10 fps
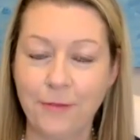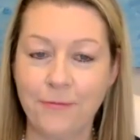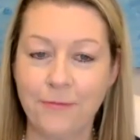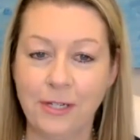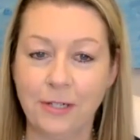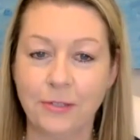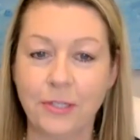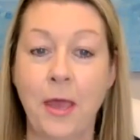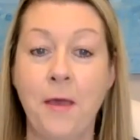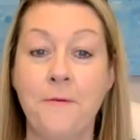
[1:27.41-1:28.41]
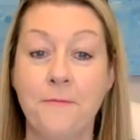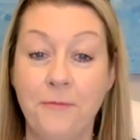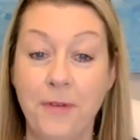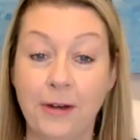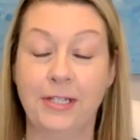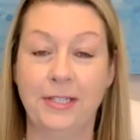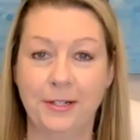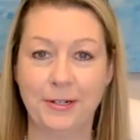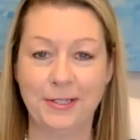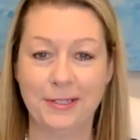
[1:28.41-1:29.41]
vineyards very
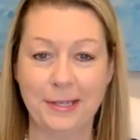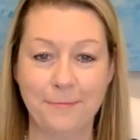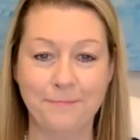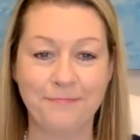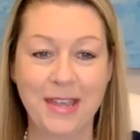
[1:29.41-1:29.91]
seriously.